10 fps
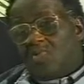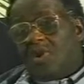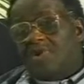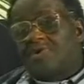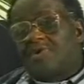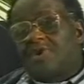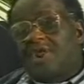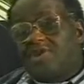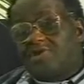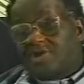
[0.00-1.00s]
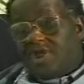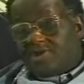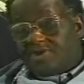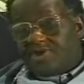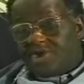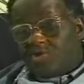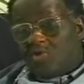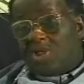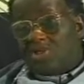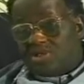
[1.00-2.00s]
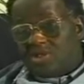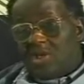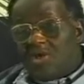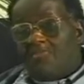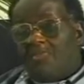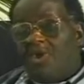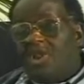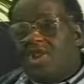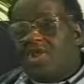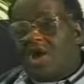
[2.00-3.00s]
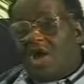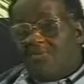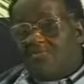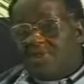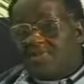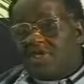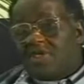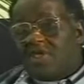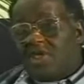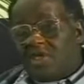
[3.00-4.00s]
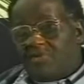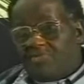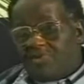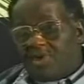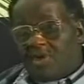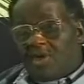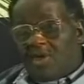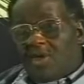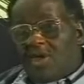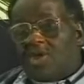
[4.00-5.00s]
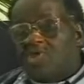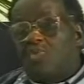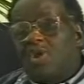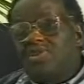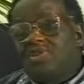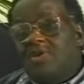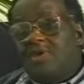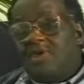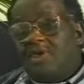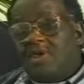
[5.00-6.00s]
when great tension was boiling up in the Cape, and when the